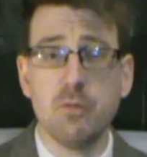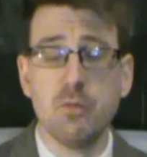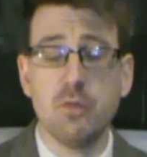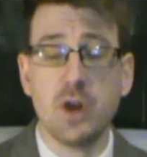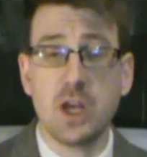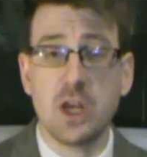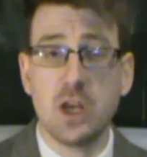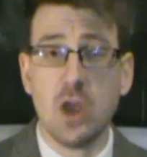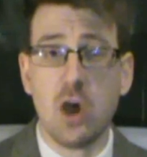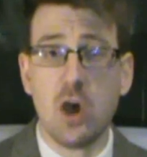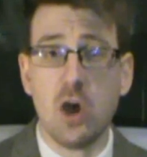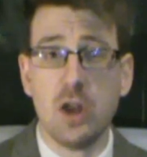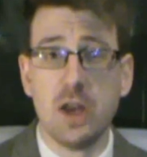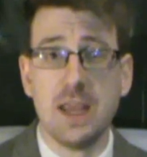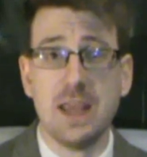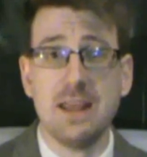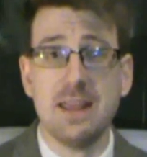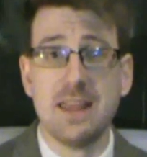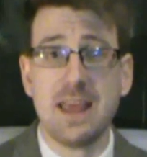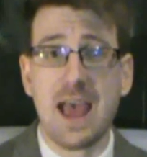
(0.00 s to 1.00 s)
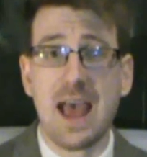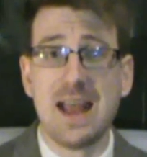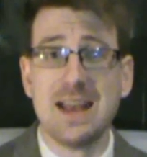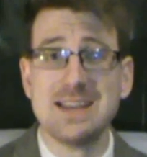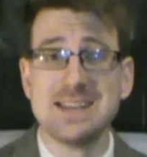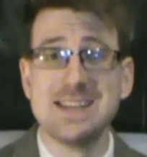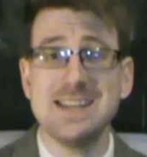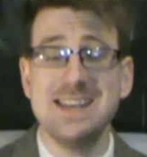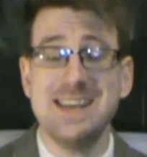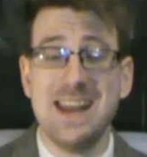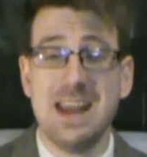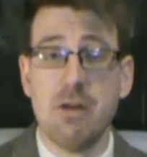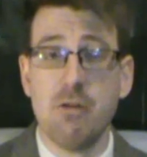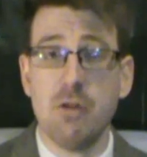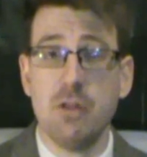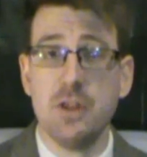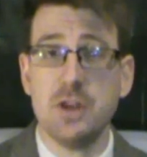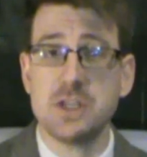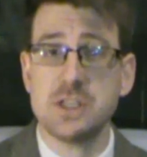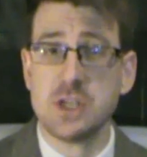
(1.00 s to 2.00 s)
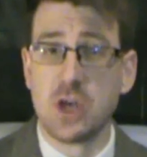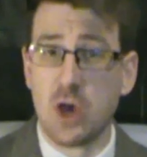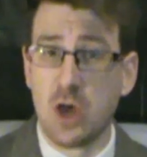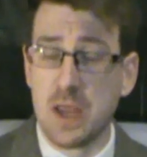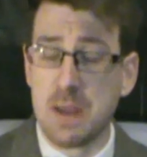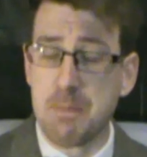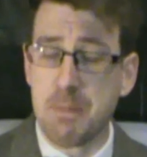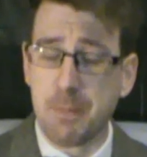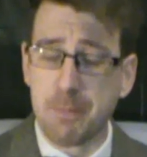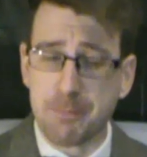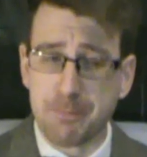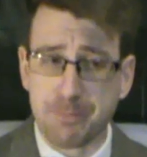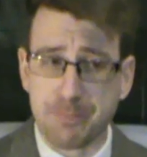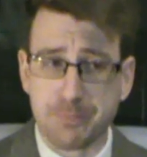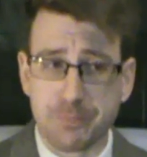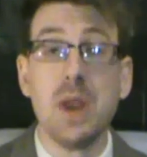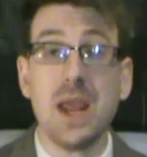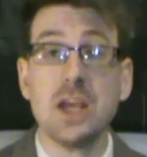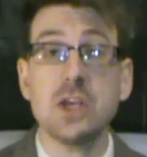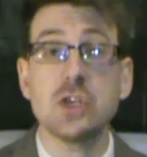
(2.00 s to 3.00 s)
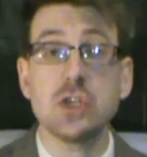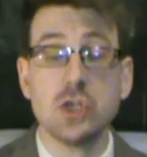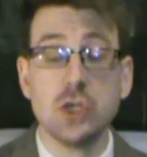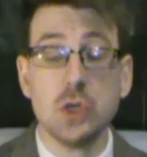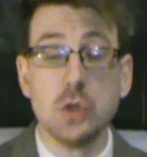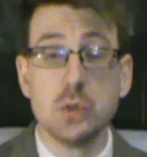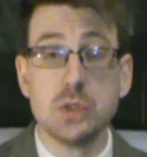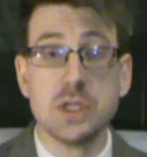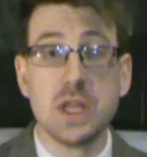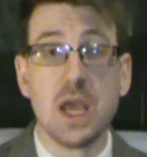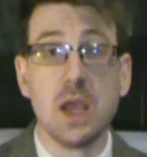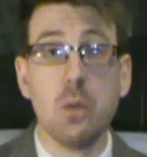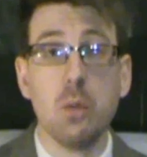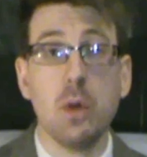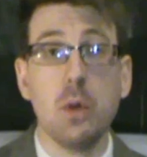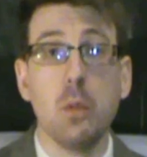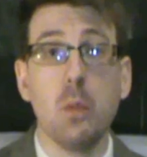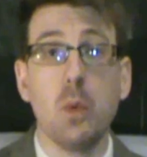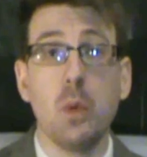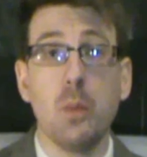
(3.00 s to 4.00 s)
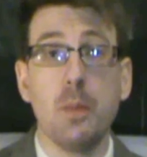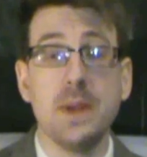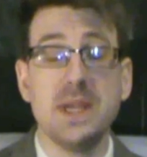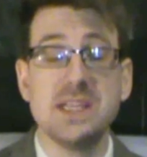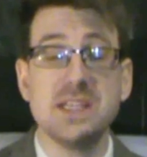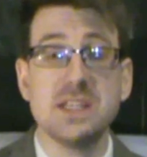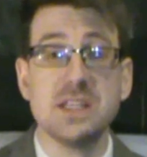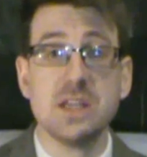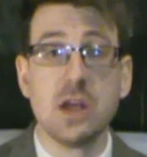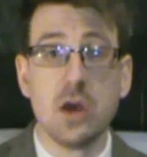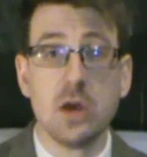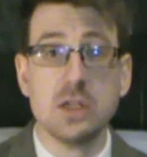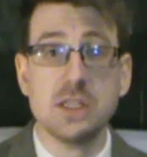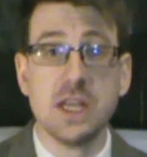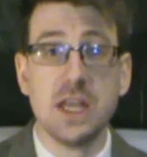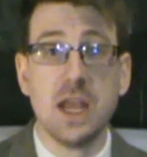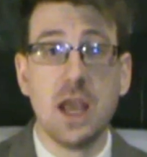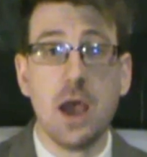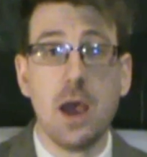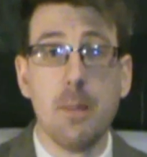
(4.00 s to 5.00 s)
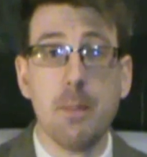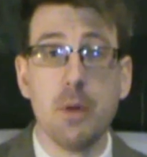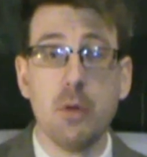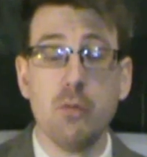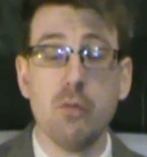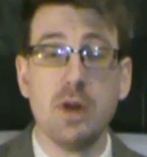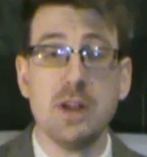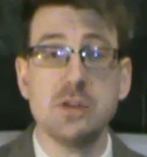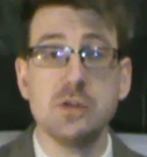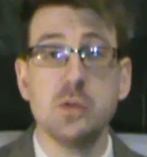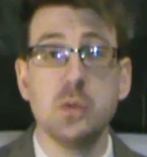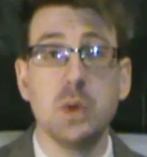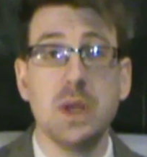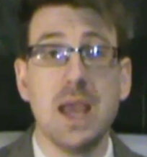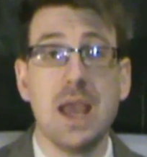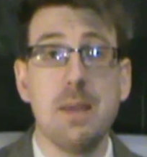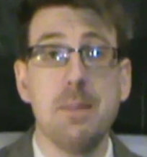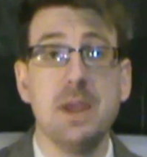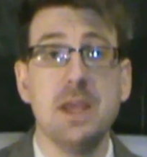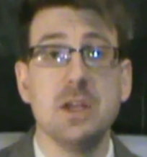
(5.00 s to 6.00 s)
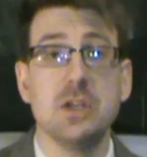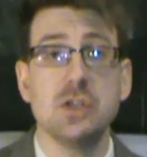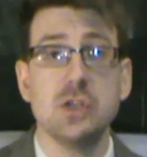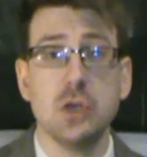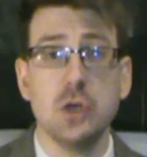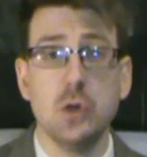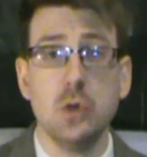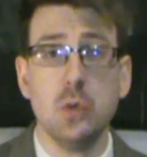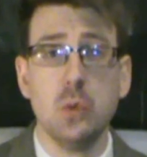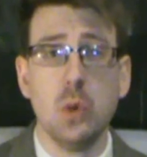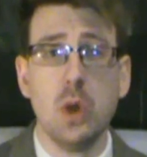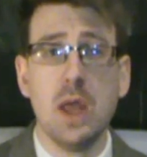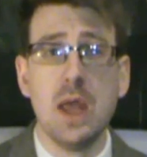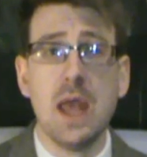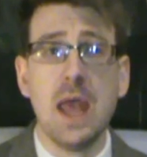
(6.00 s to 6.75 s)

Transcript: regarding that nearer the time. Next Tuesday we will be starting up WrestleGamia two.